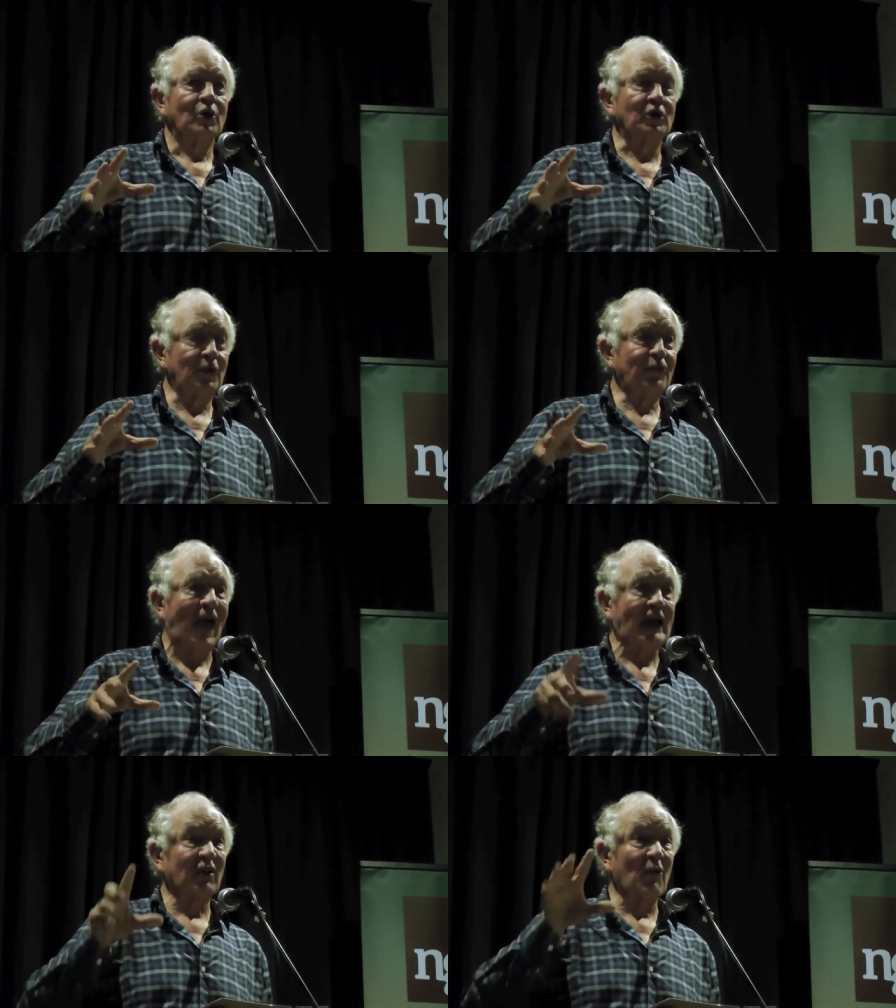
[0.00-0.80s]
could
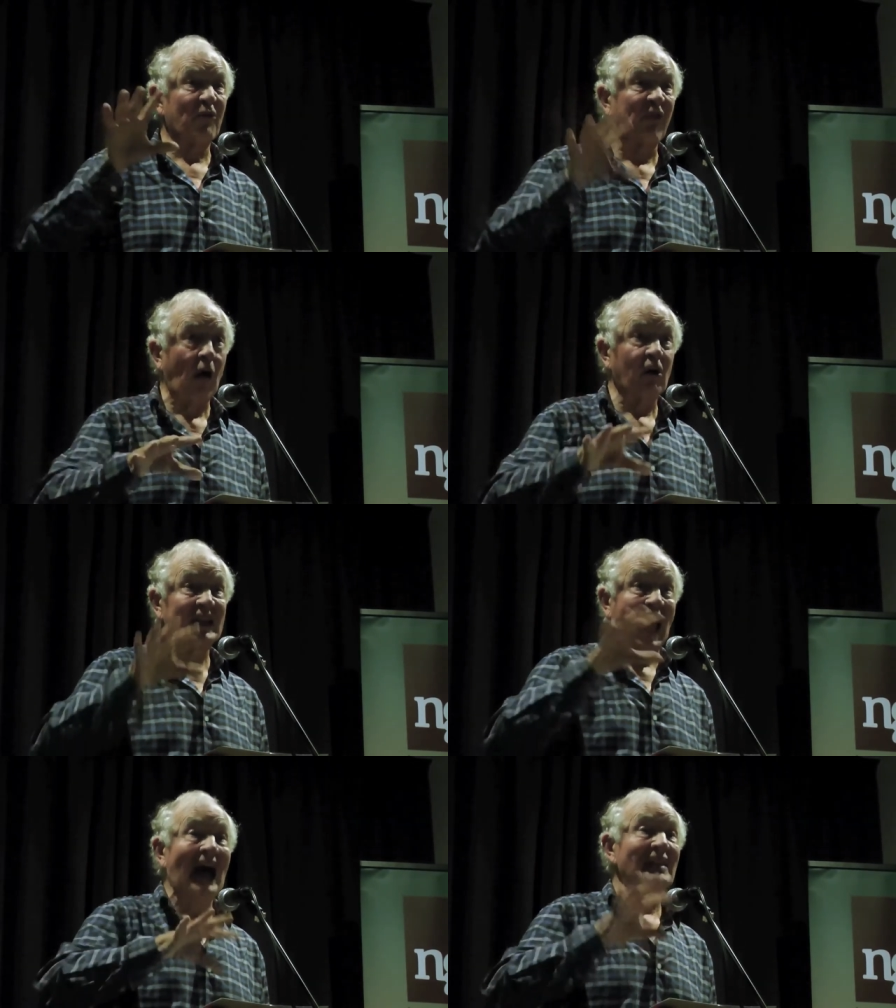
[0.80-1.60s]
affect
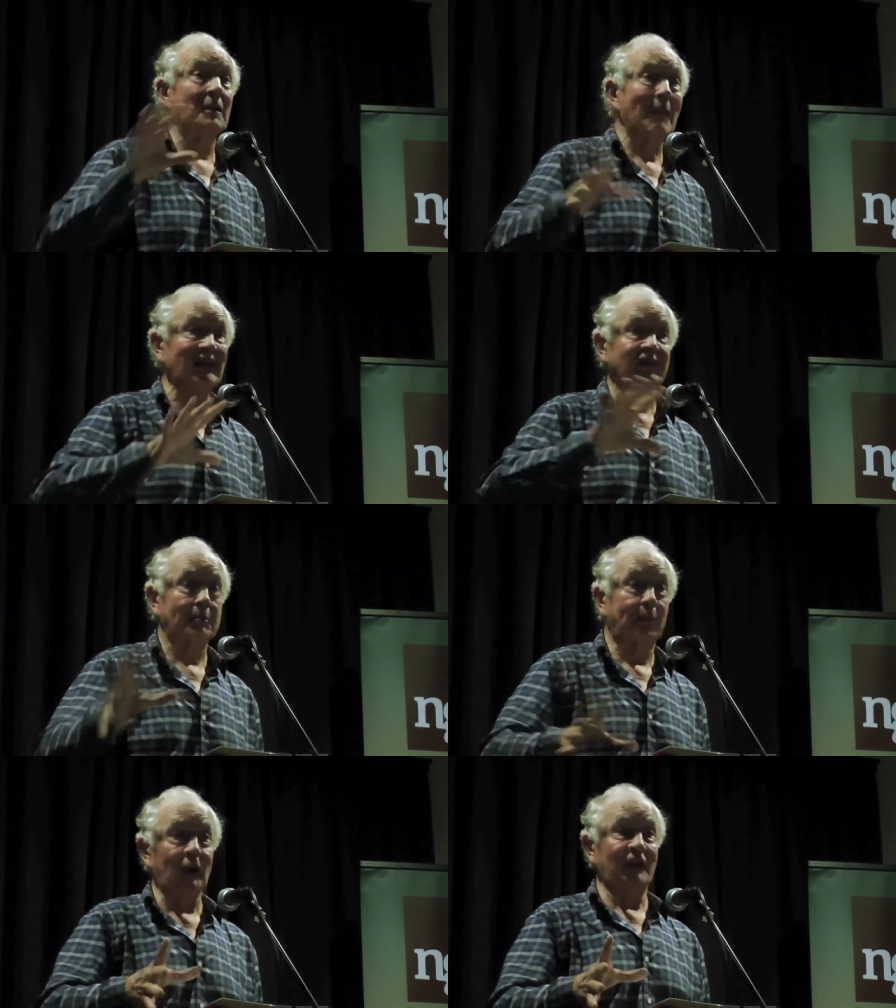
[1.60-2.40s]
foreign and
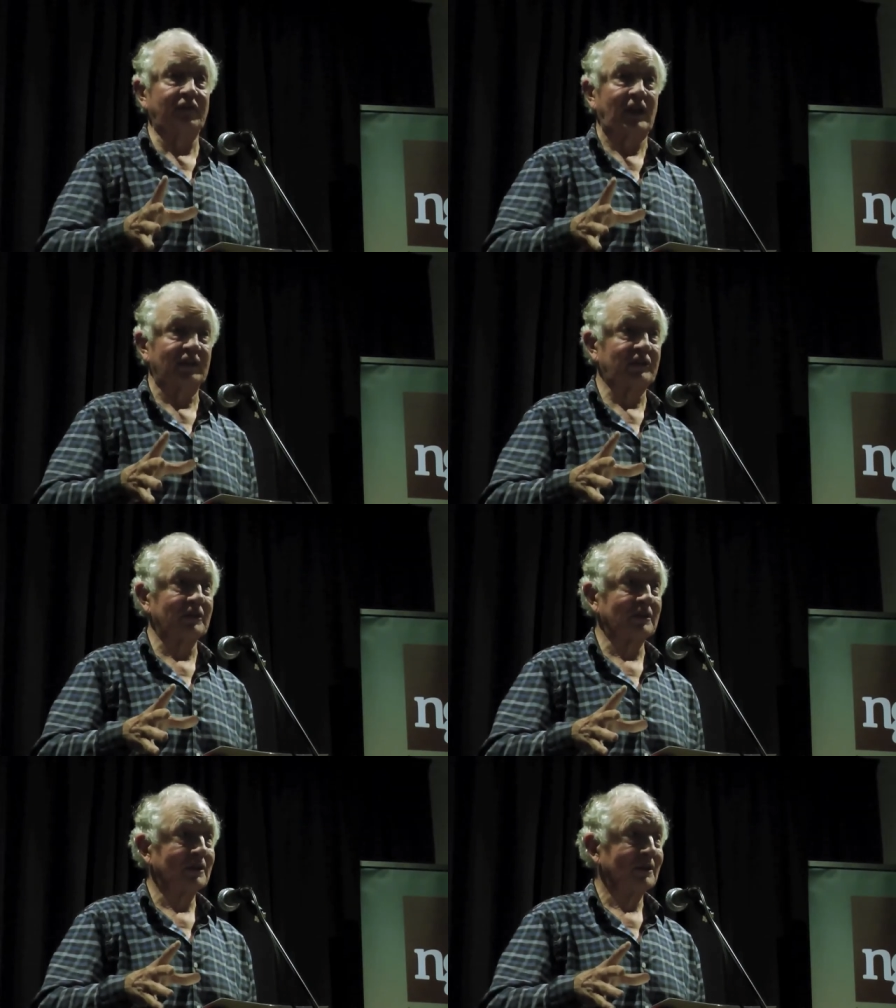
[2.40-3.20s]
domestic policies.